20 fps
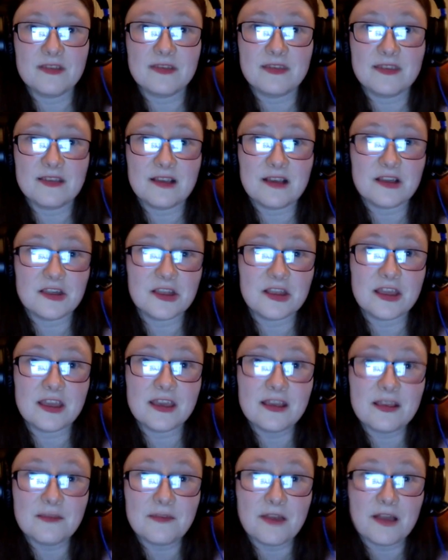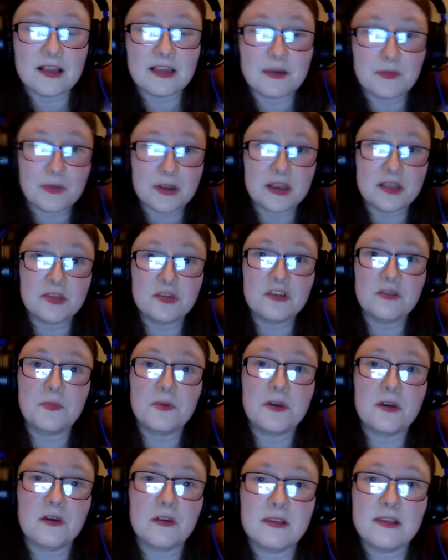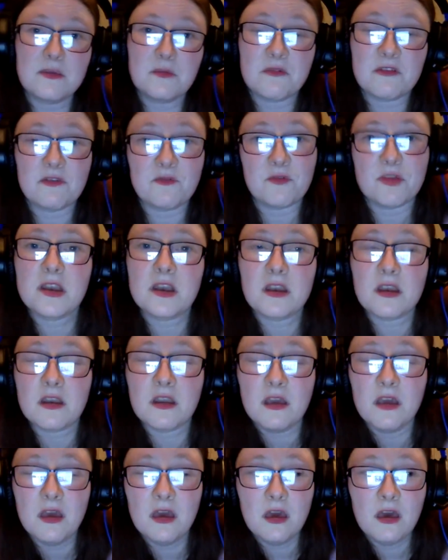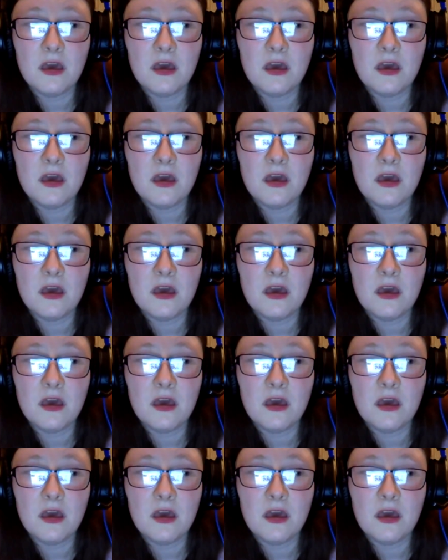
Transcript: this actually is valuable and just because it was written